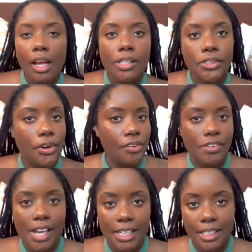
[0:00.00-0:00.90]
Sorry if you
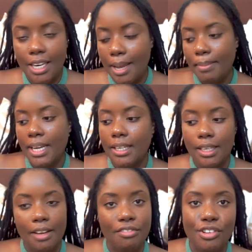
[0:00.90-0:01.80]
guys can hear my
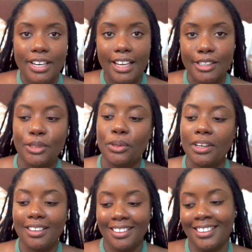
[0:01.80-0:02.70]
nephew next door.
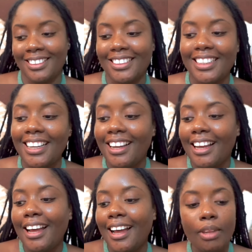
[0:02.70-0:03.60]

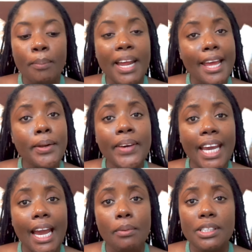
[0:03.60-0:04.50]
But
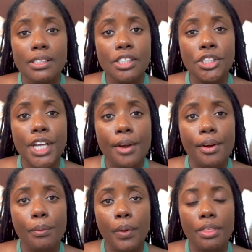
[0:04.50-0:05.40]
anyway, I wanted to
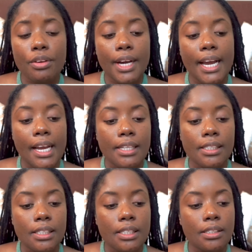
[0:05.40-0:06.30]
share with you guys
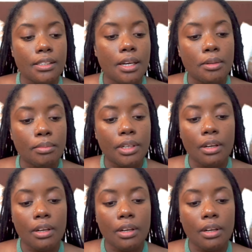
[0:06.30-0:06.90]
some,